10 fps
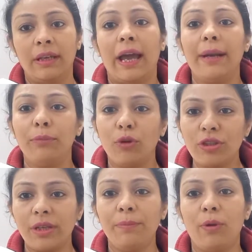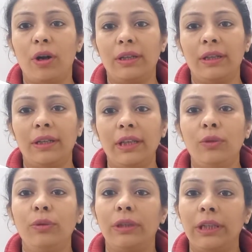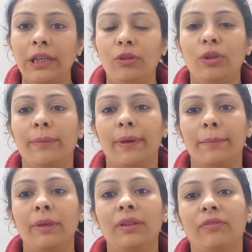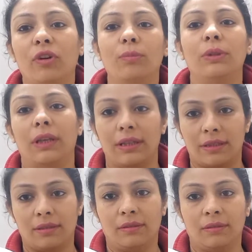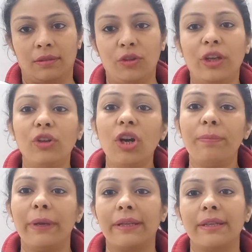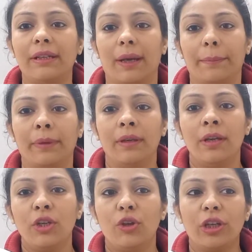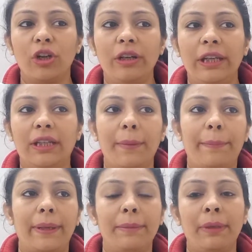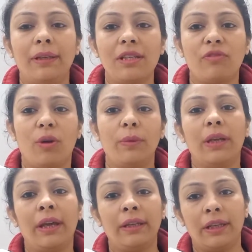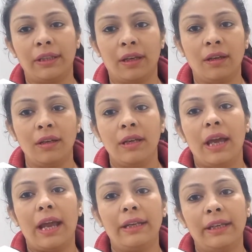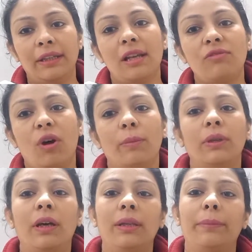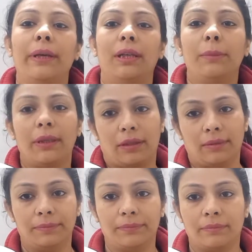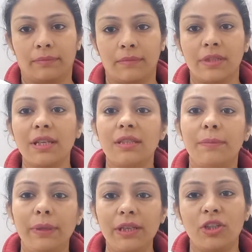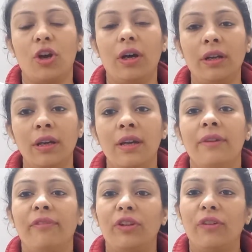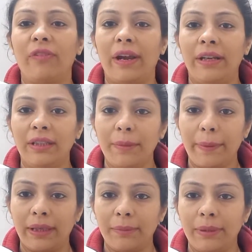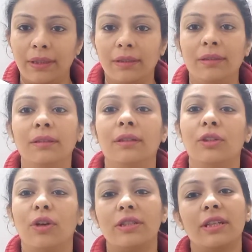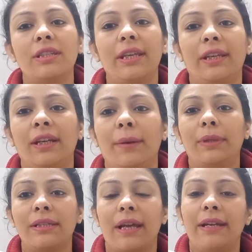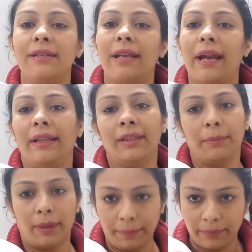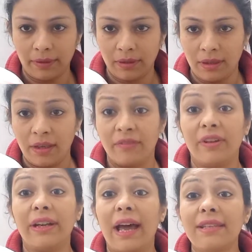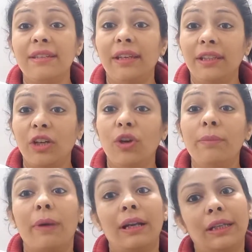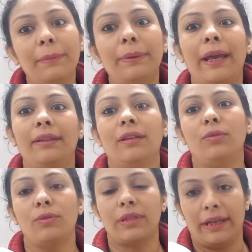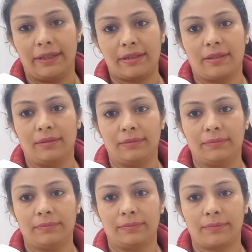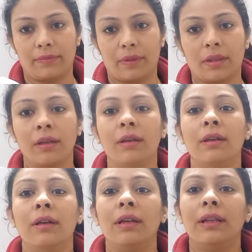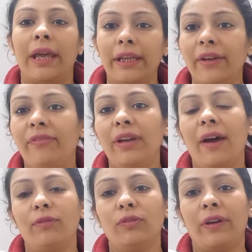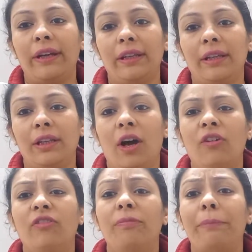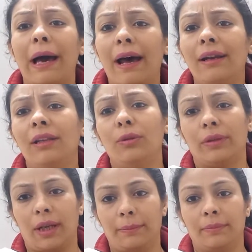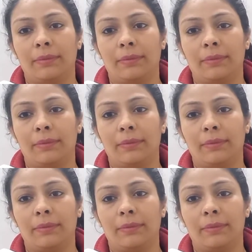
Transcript: And most importantly, you need to remember the formulas. You cannot mix it up. You cannot take up perimeter's formula in area and area's formula in perimeter. Just be sure when you are finding the perimeter, You are just taking sides and adding them up. Whereas in area, you are multiplying the two sides. Like if we have to find area of parallelogram.